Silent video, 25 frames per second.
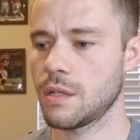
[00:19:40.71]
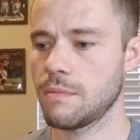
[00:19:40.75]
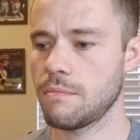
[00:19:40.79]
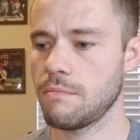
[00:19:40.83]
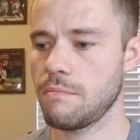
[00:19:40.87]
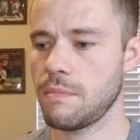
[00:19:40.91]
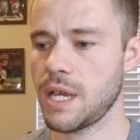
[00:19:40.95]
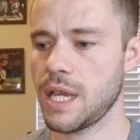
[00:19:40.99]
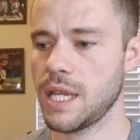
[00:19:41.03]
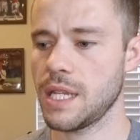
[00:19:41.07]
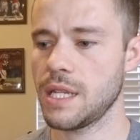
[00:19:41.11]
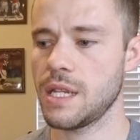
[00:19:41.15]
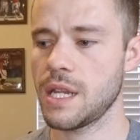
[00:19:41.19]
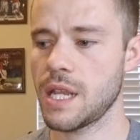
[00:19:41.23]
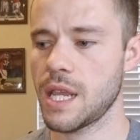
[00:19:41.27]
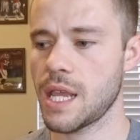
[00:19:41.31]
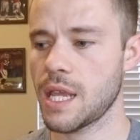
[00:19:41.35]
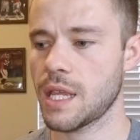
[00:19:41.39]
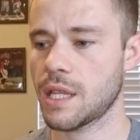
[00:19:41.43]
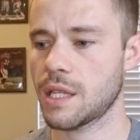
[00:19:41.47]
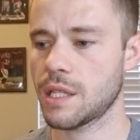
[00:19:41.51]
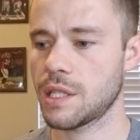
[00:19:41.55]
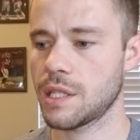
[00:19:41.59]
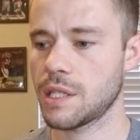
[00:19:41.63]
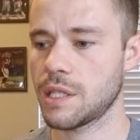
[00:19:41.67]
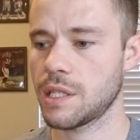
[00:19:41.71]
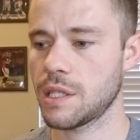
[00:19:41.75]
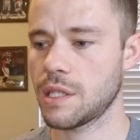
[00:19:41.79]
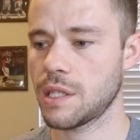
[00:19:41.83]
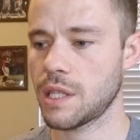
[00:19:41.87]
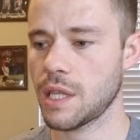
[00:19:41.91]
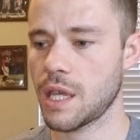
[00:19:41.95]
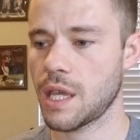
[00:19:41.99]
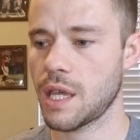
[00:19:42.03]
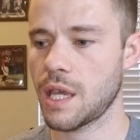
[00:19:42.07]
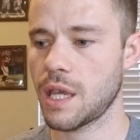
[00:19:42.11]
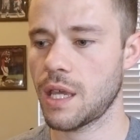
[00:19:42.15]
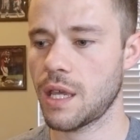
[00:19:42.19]
my next.
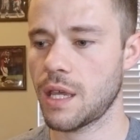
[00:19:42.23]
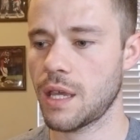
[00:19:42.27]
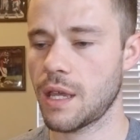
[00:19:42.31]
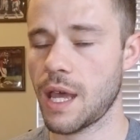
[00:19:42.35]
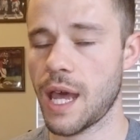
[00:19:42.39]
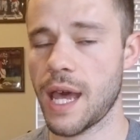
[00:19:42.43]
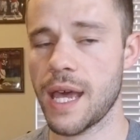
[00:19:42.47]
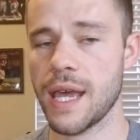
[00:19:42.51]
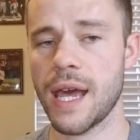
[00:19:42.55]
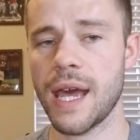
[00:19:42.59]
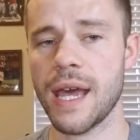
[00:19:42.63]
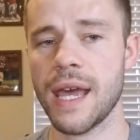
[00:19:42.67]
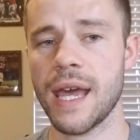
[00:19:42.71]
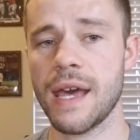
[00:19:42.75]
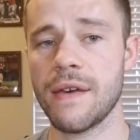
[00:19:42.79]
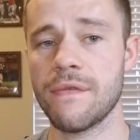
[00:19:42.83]
I